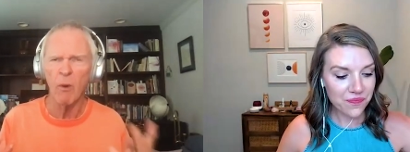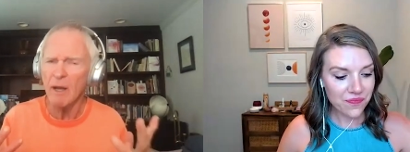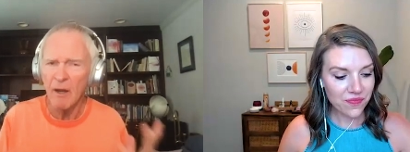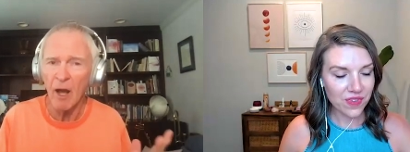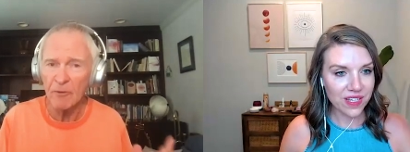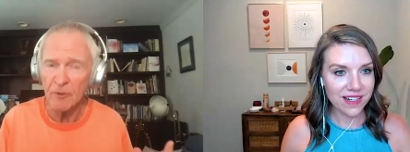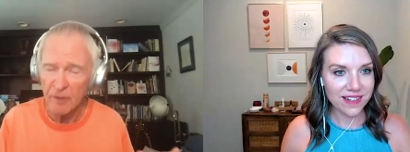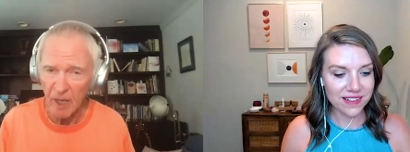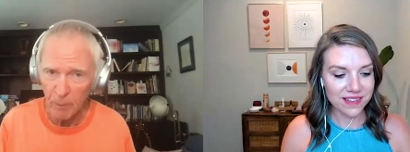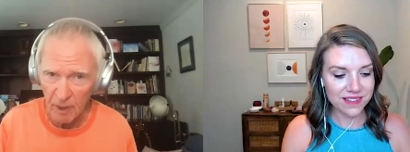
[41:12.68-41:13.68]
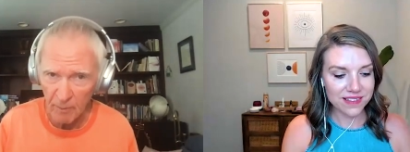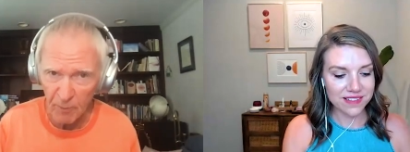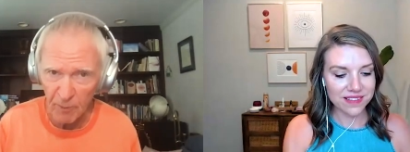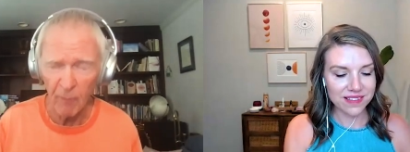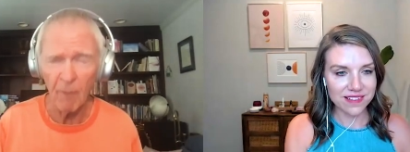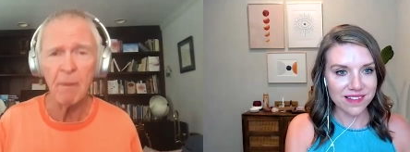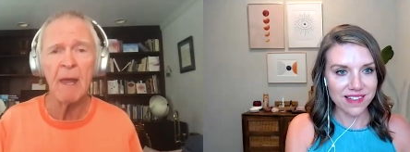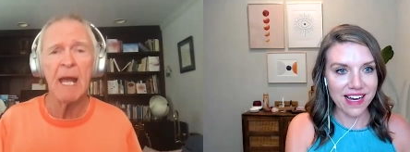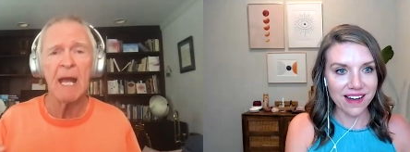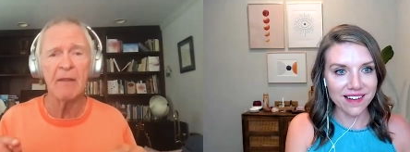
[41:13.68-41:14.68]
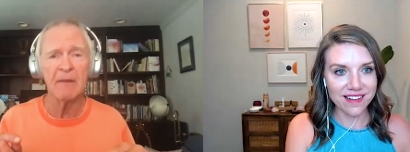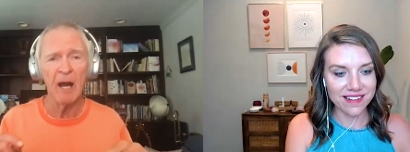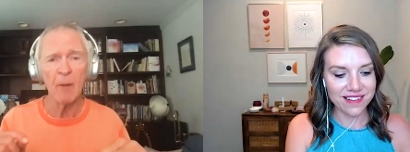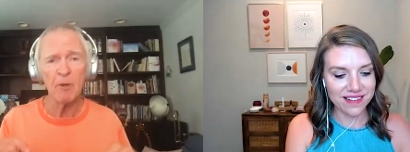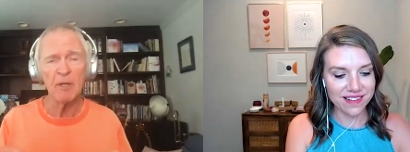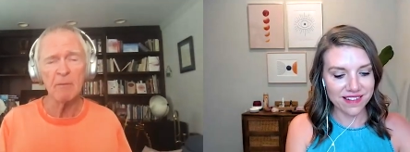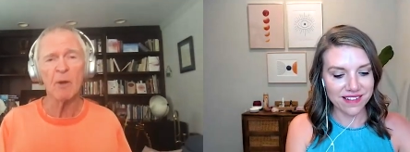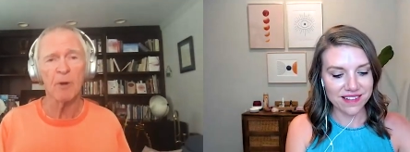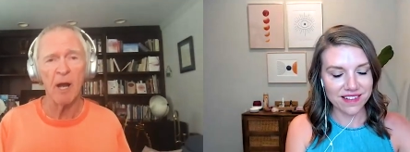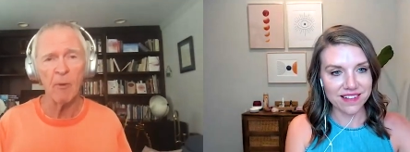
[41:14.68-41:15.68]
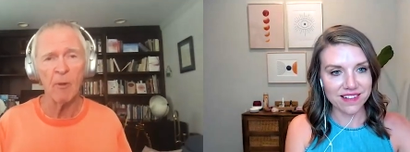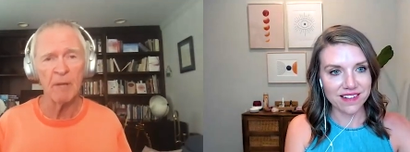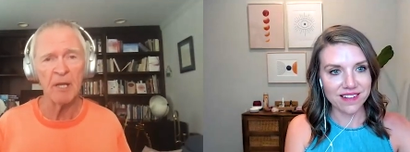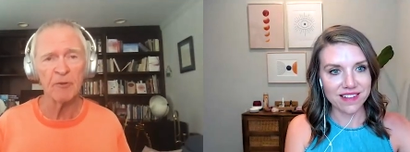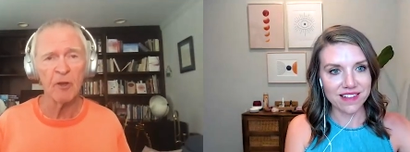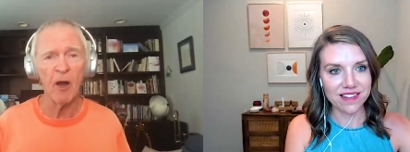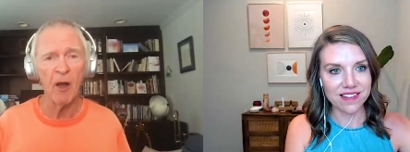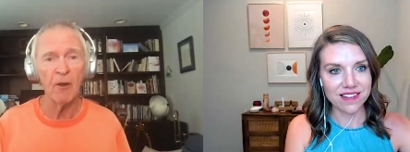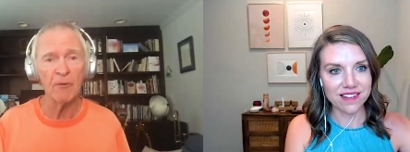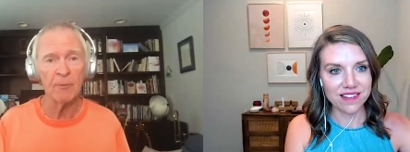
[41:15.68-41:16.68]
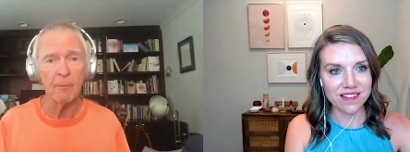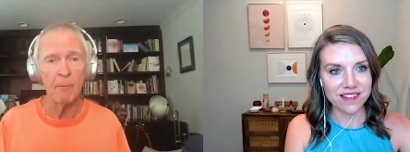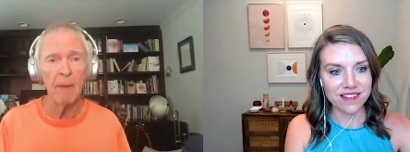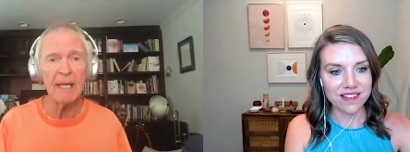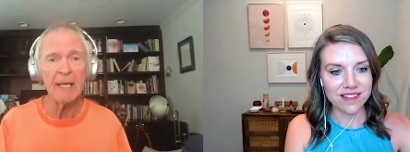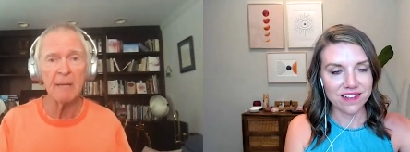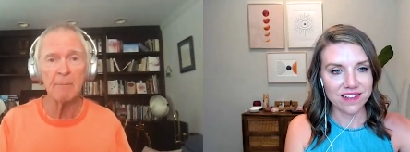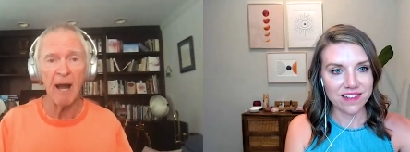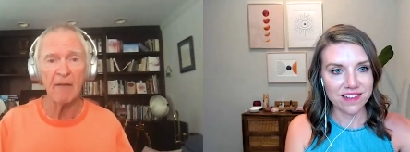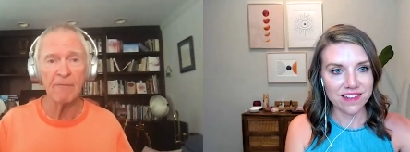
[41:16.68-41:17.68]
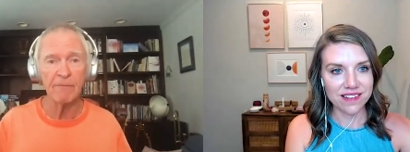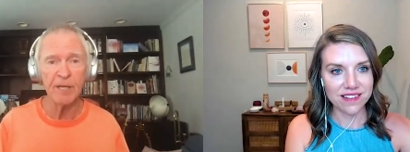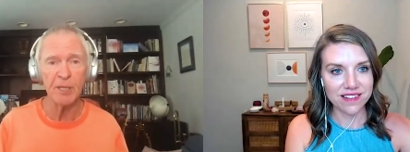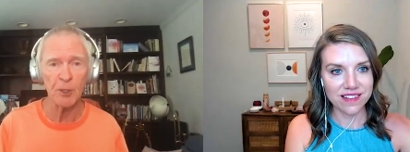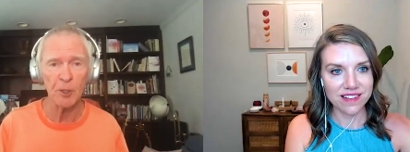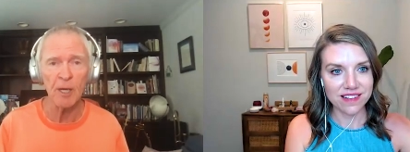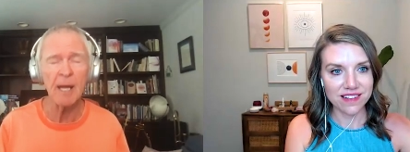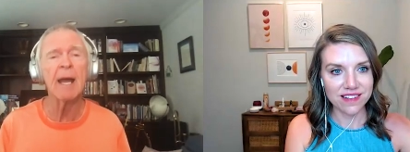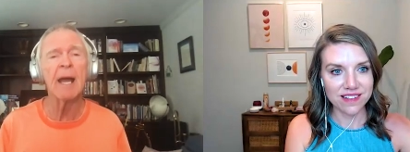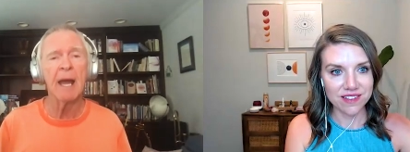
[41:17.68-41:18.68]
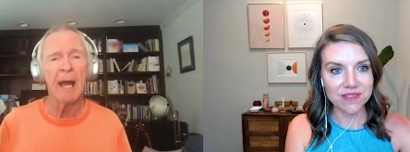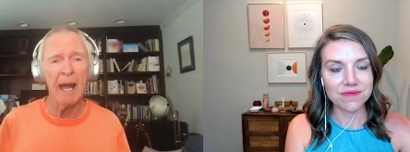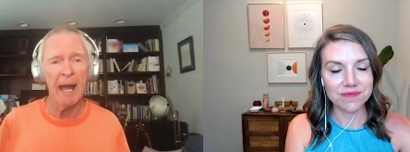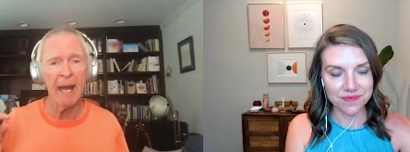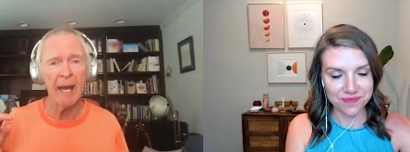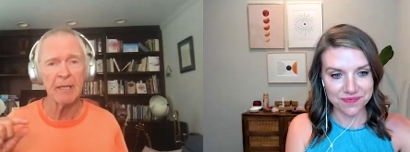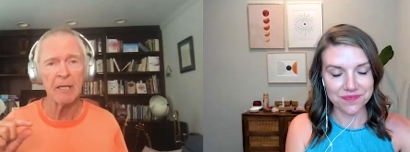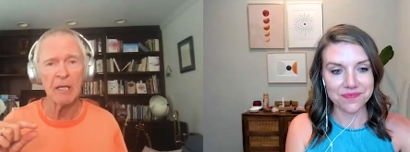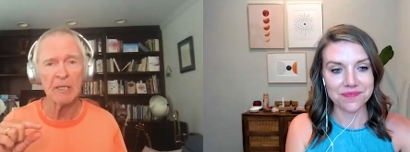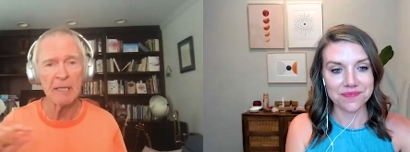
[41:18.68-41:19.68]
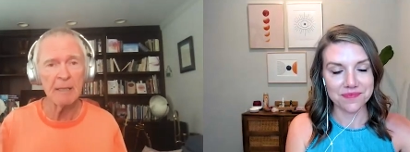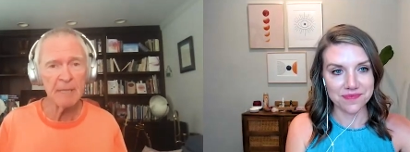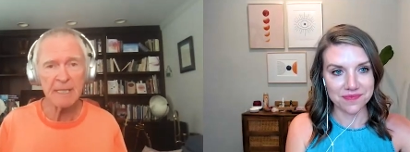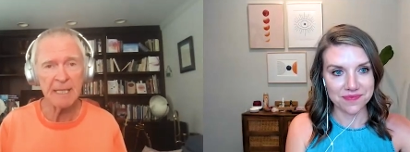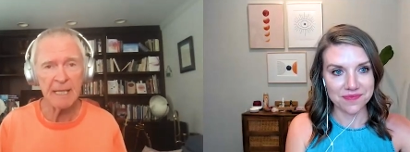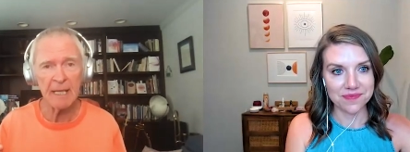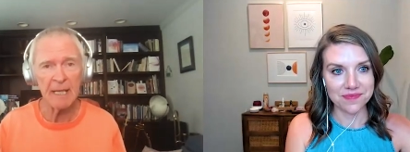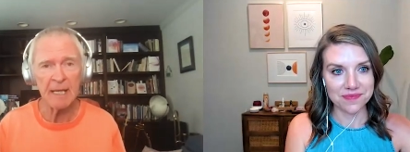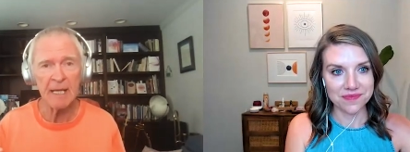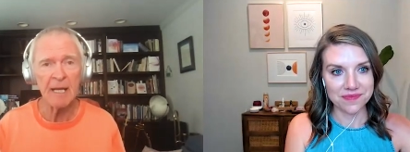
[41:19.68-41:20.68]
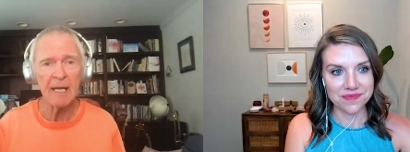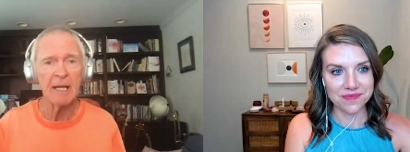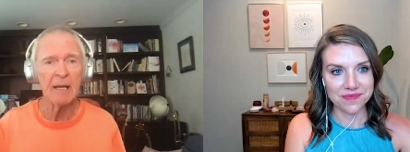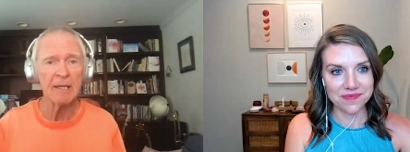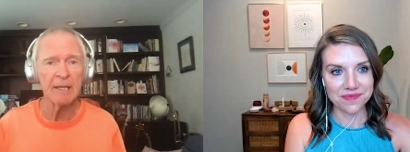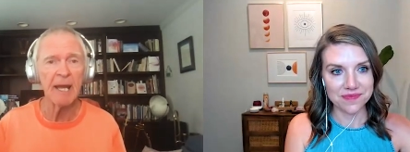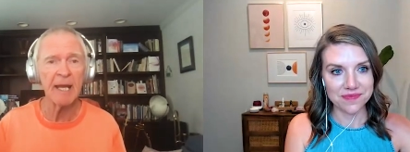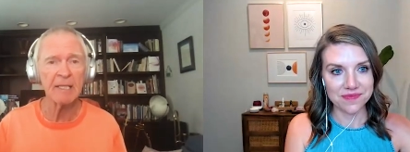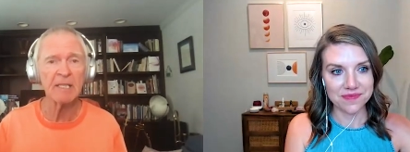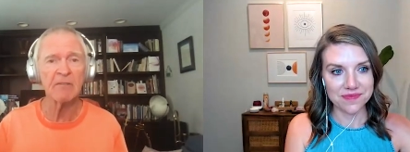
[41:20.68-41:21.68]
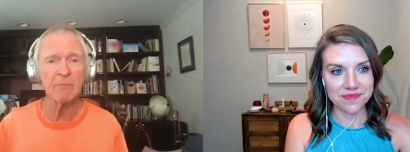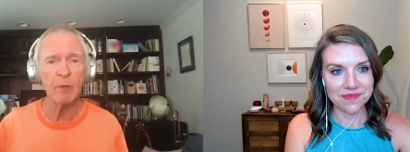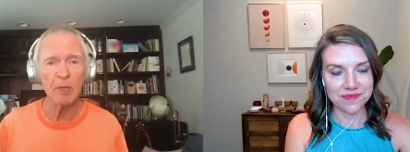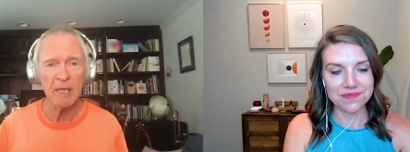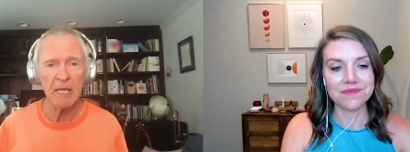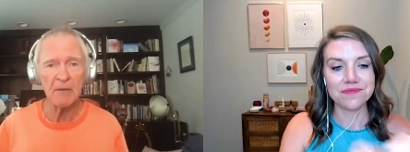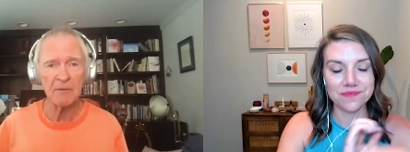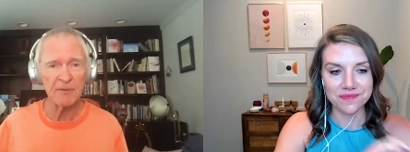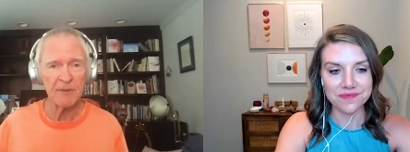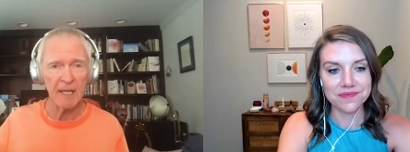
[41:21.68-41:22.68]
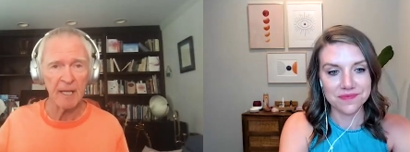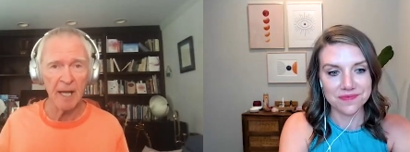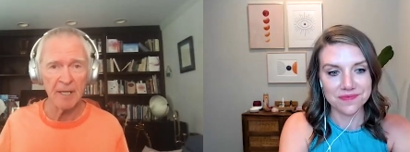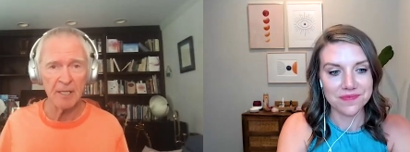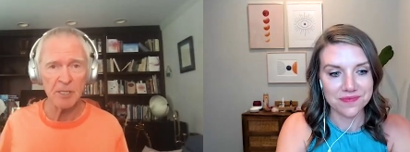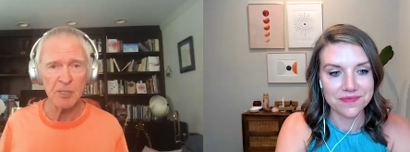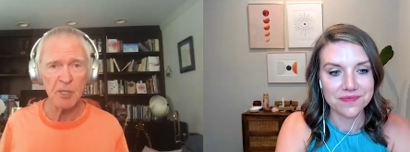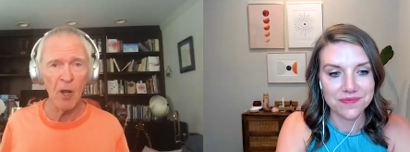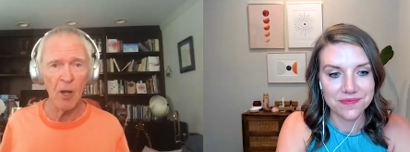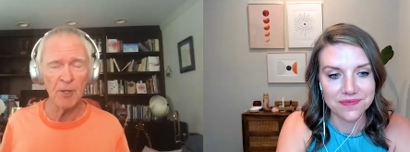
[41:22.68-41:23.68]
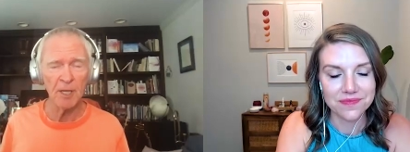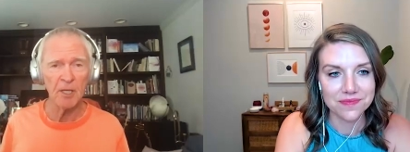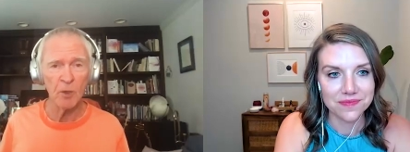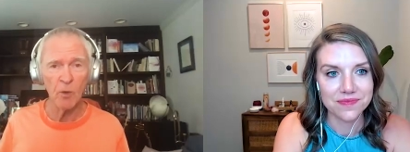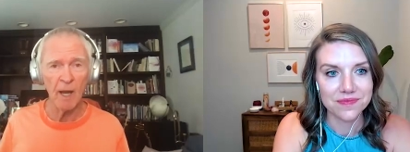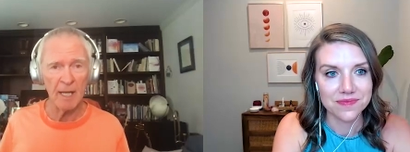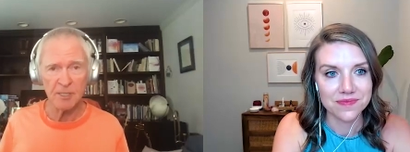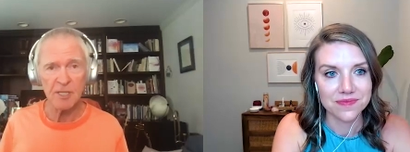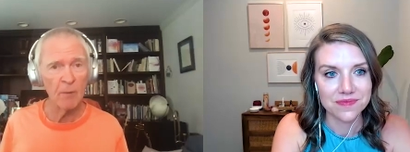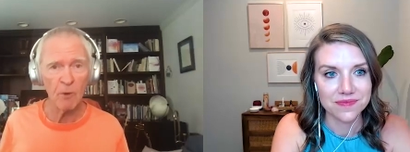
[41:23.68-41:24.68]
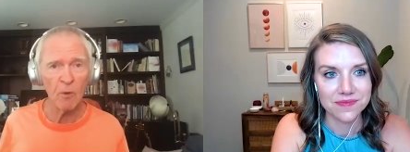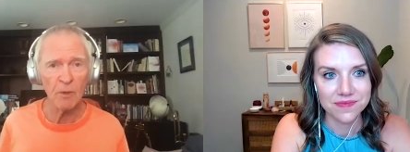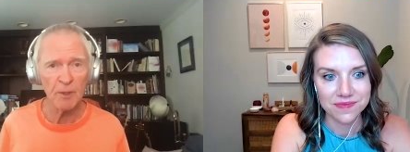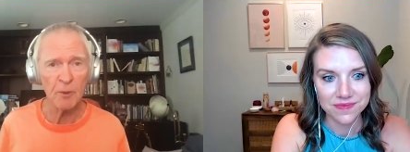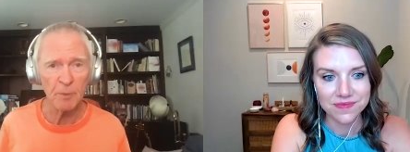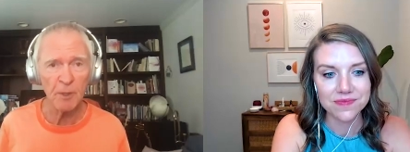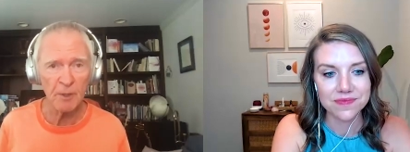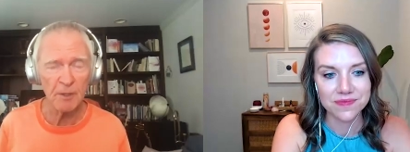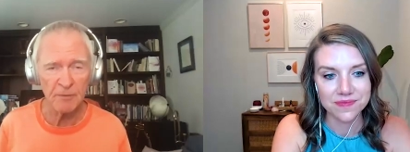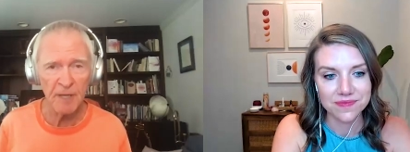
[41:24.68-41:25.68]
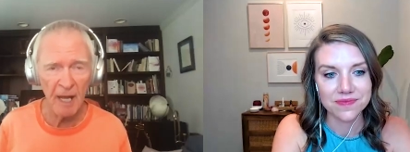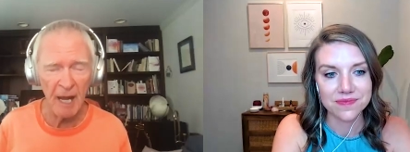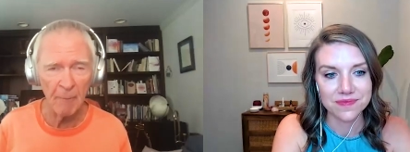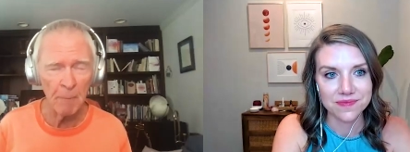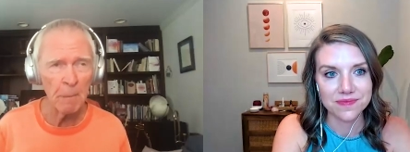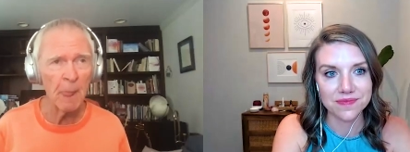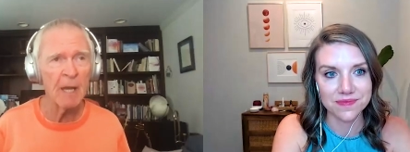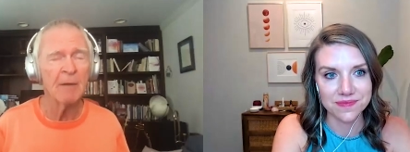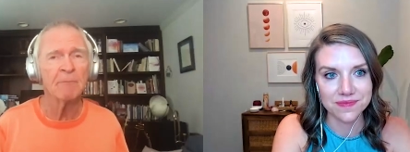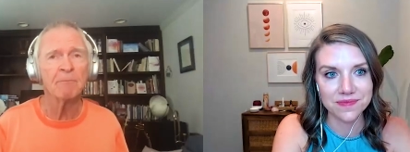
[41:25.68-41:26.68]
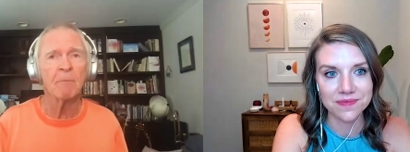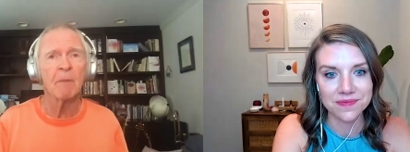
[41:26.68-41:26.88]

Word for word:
Speaker 1: what causes the upper limit problem. Yeah. And the upper limit problem is caused mainly by fear and limiting negative beliefs that got installed in you at some earlier period of time. Mm-hmm.